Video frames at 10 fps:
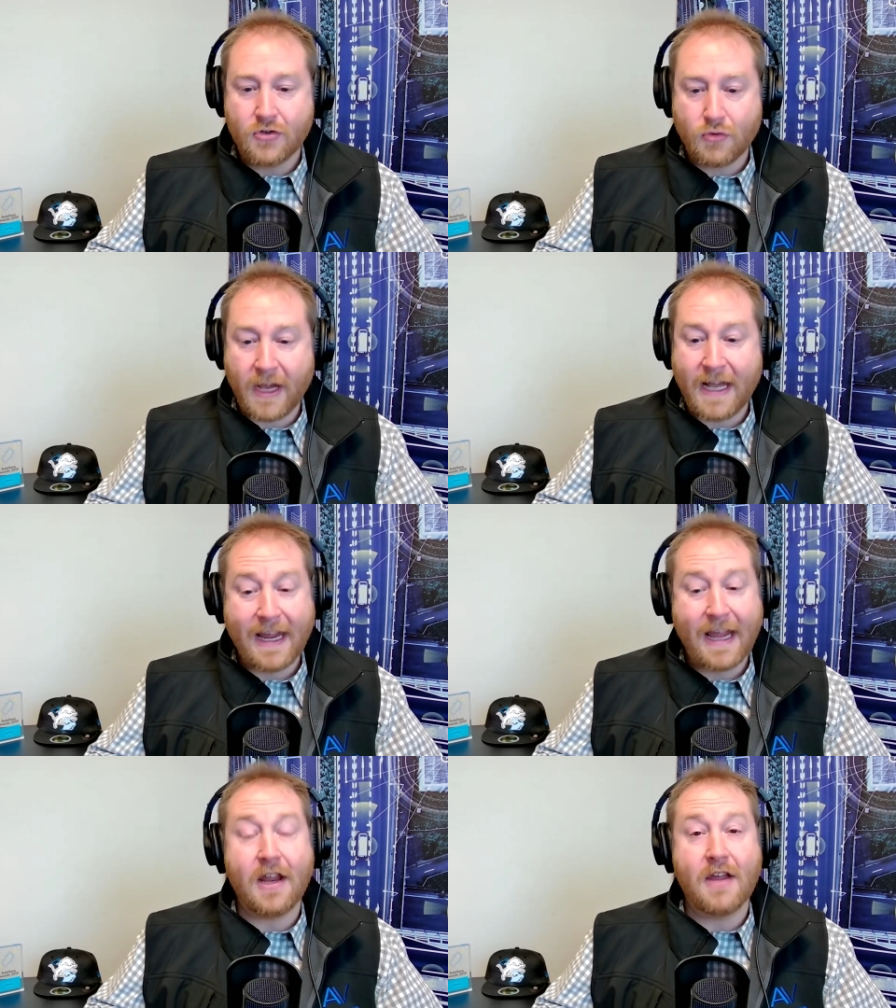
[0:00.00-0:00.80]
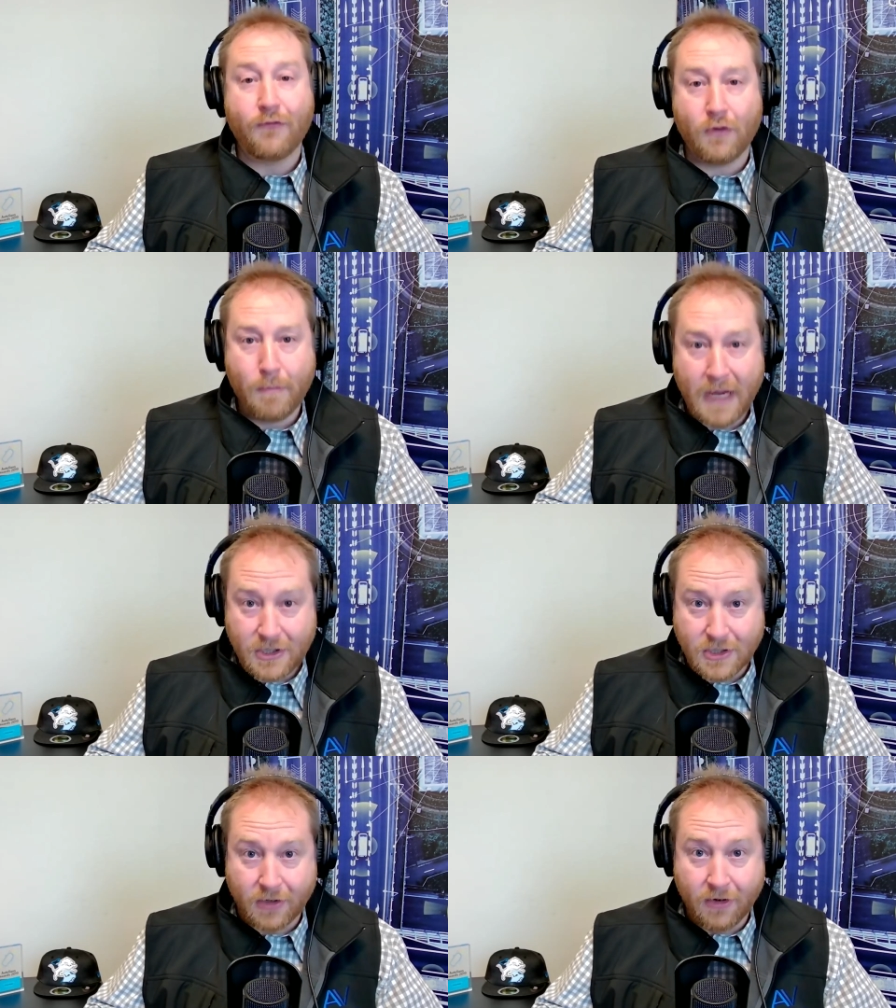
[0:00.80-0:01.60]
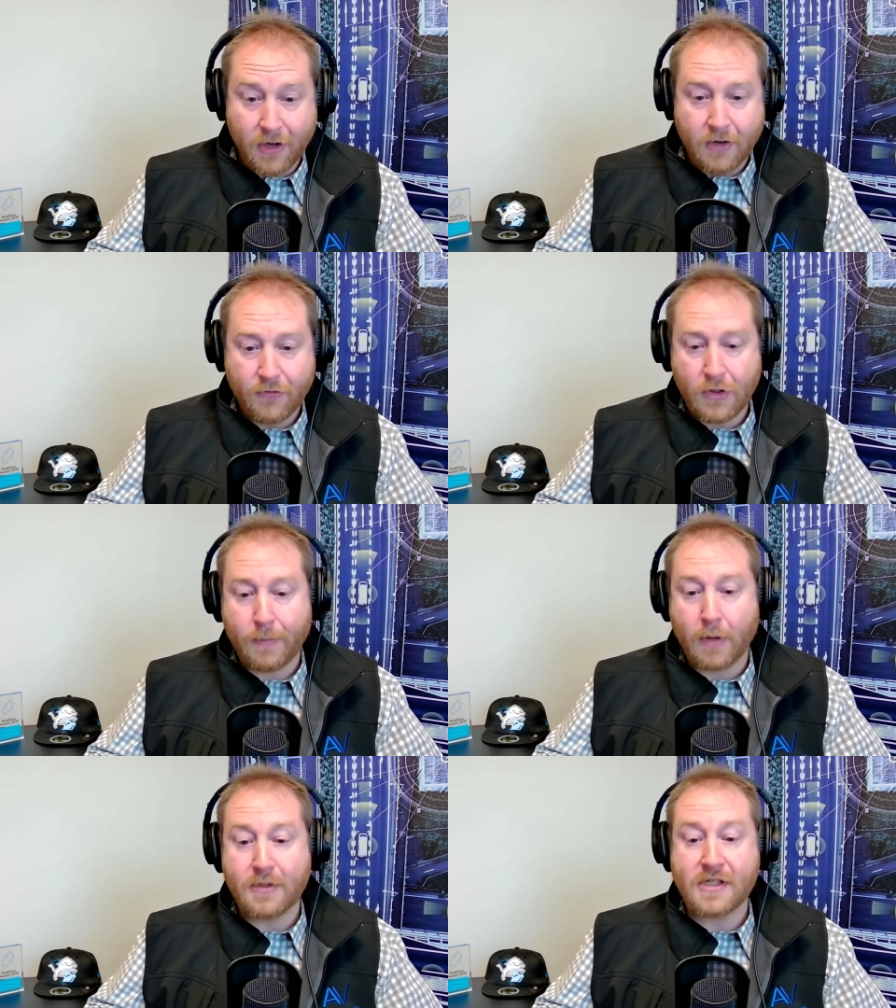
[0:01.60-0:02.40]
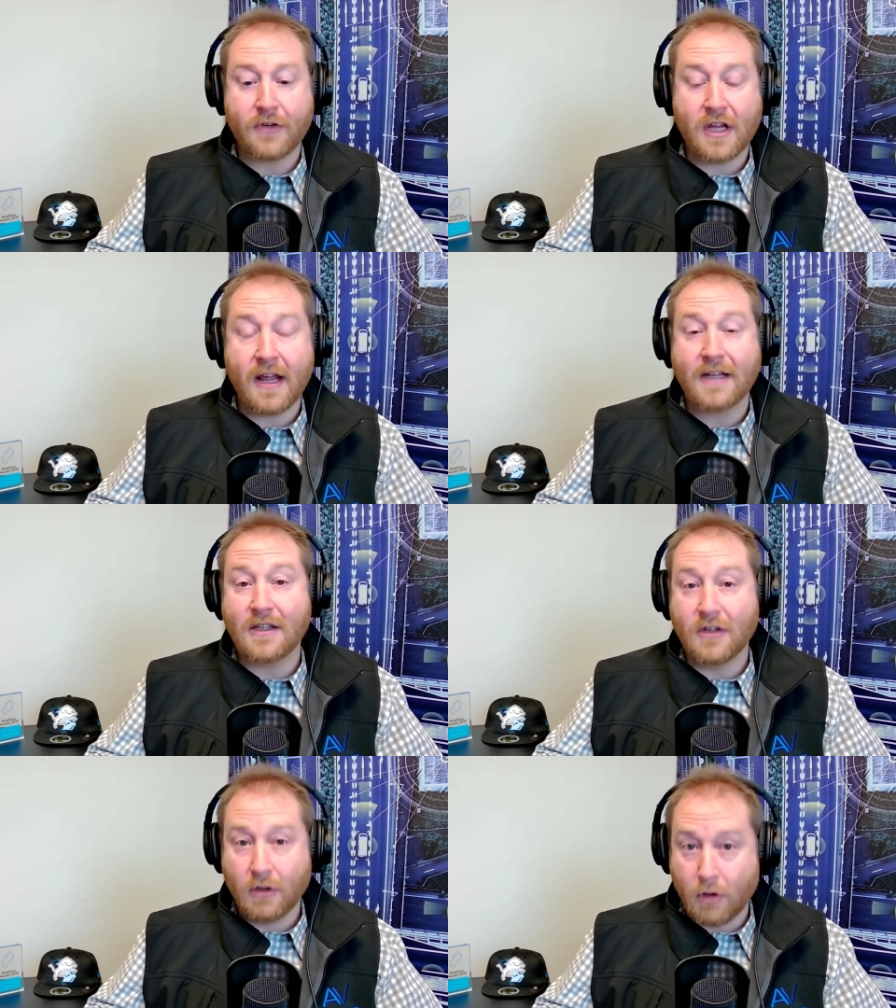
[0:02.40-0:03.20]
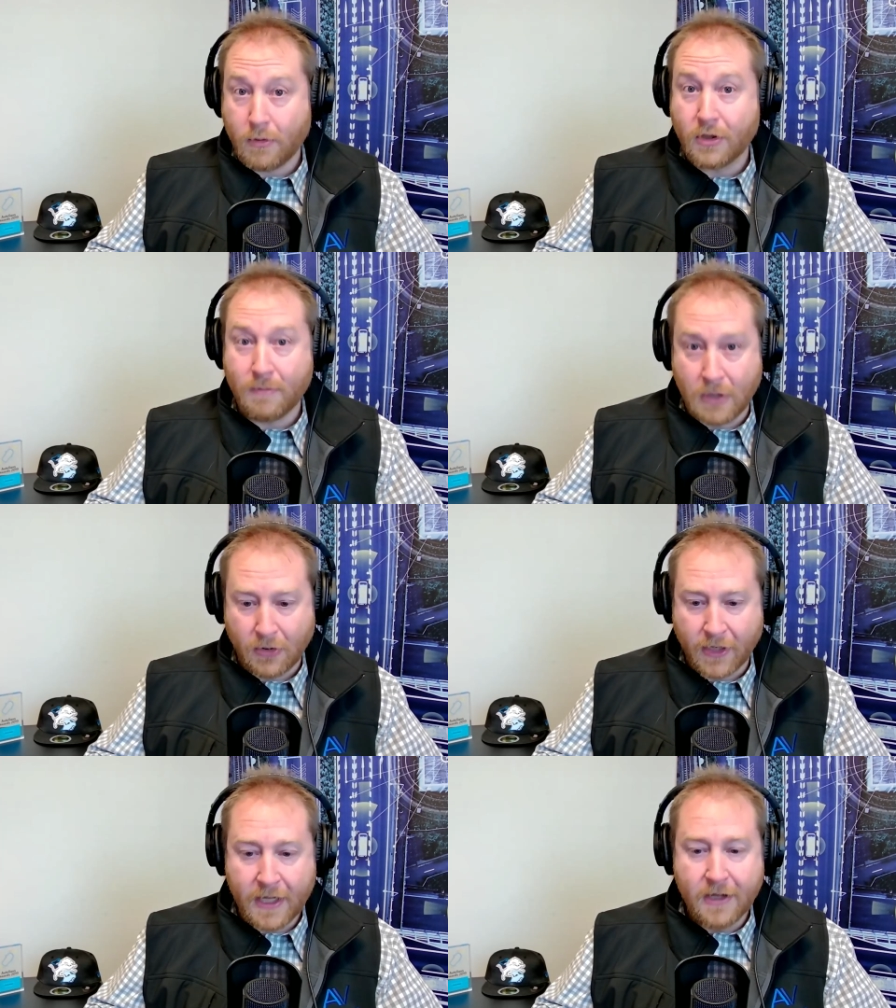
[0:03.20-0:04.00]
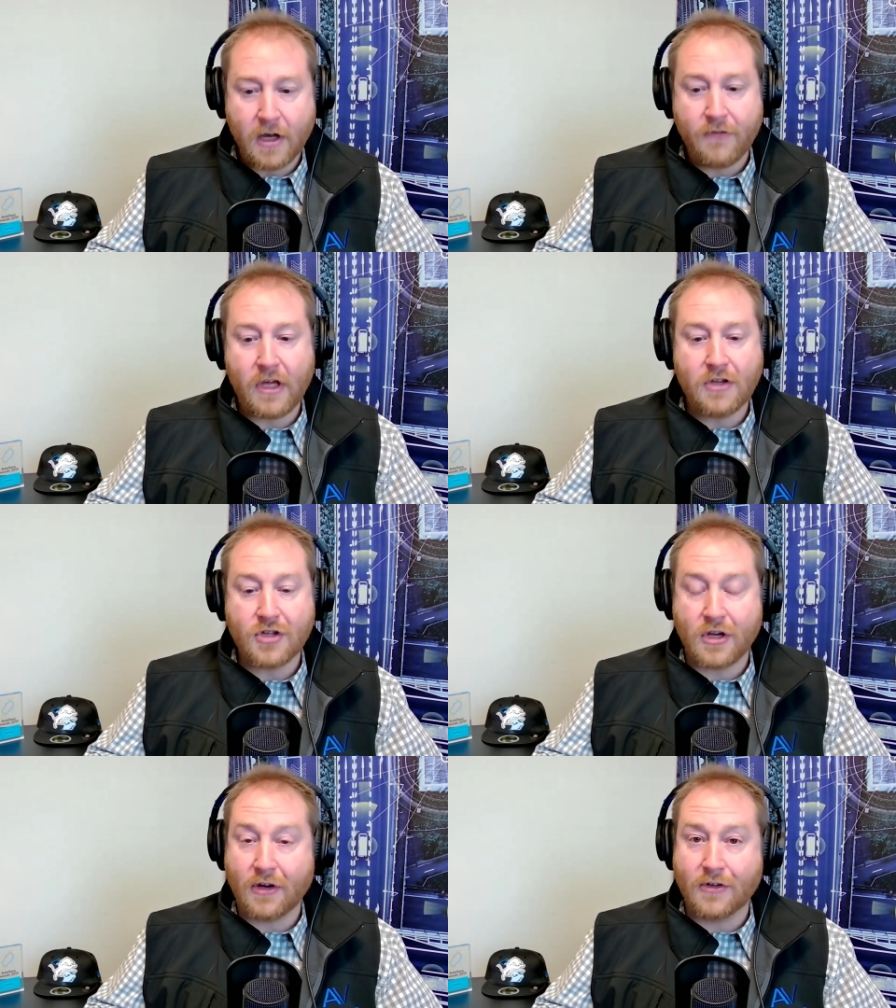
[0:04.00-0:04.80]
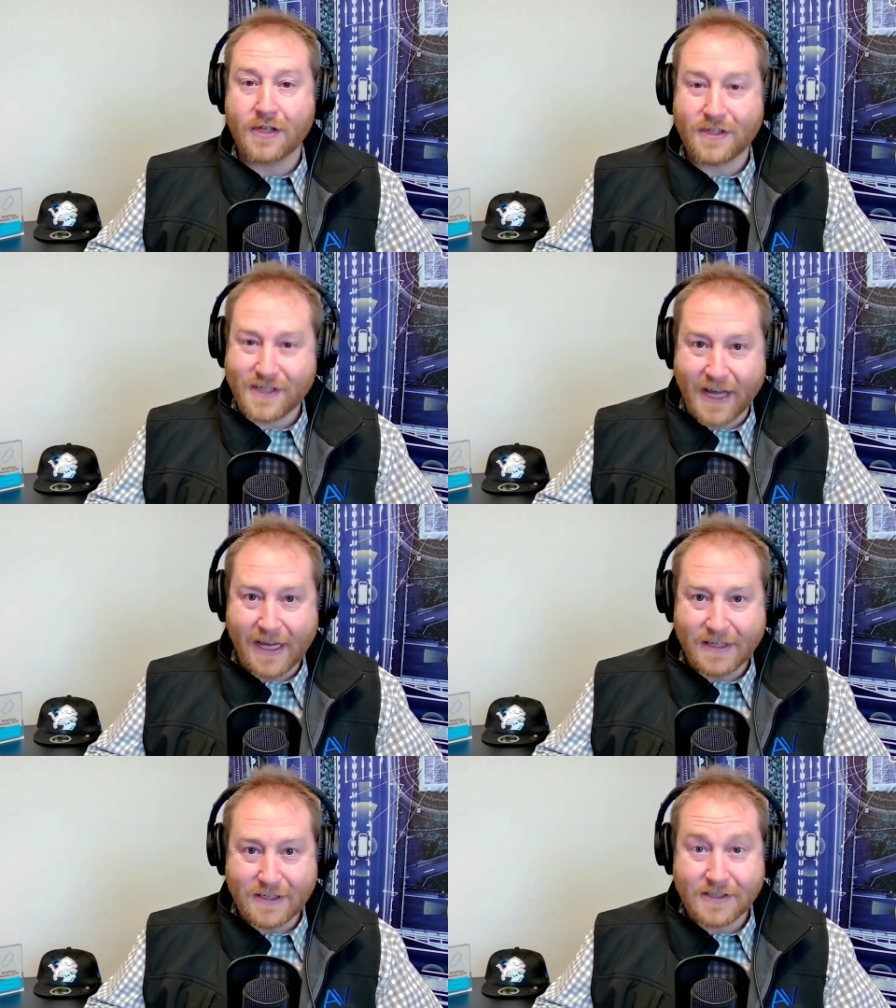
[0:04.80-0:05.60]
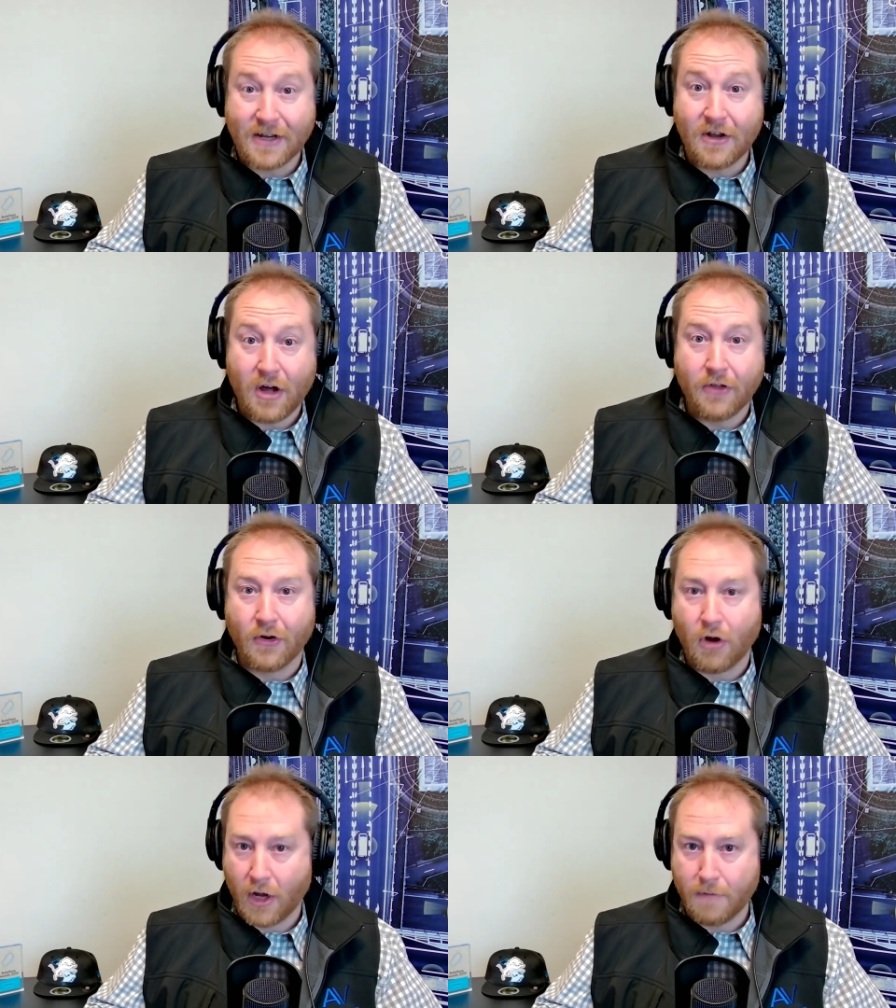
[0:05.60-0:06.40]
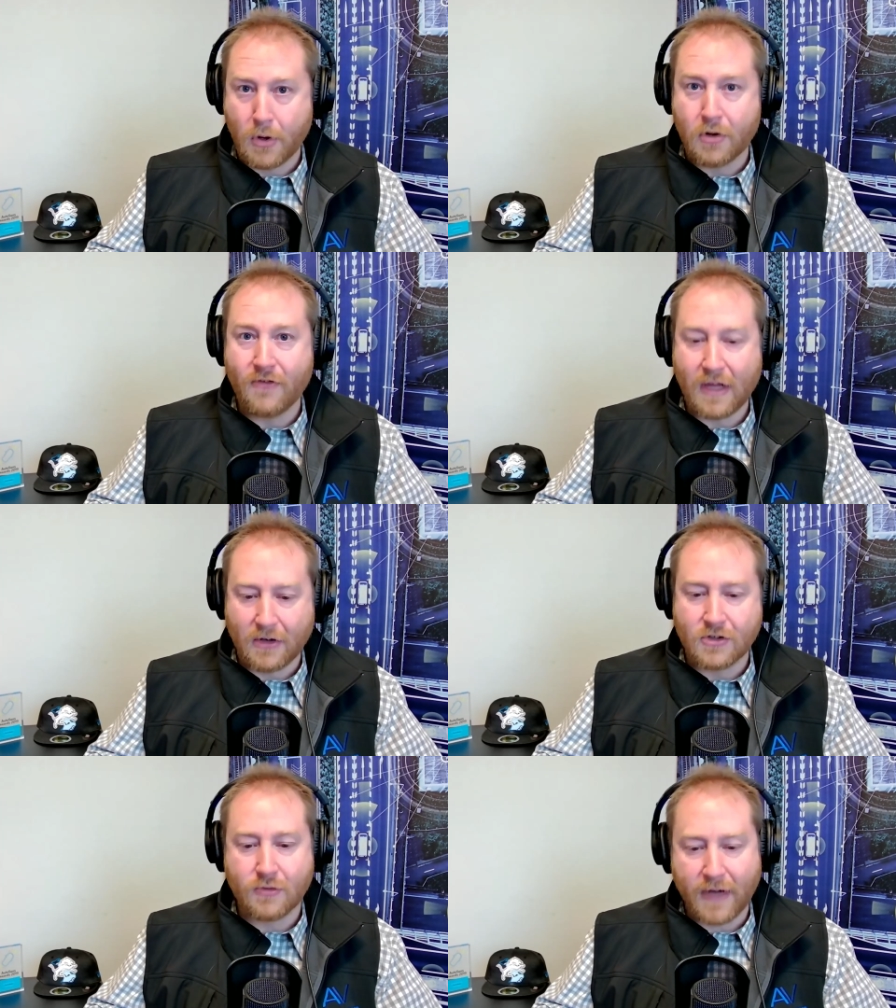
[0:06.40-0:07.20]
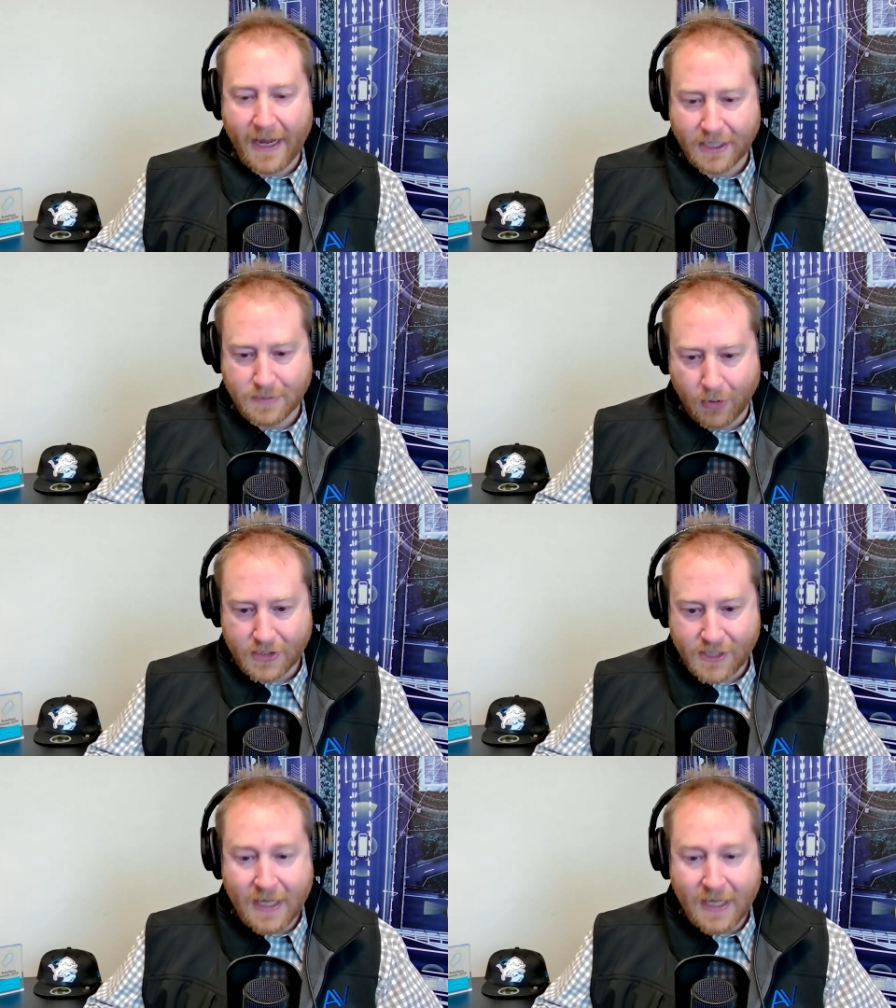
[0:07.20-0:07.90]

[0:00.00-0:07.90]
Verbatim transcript: training, and information for the purpose of connecting the global community of engineers, scientists, and other automotive industry experts.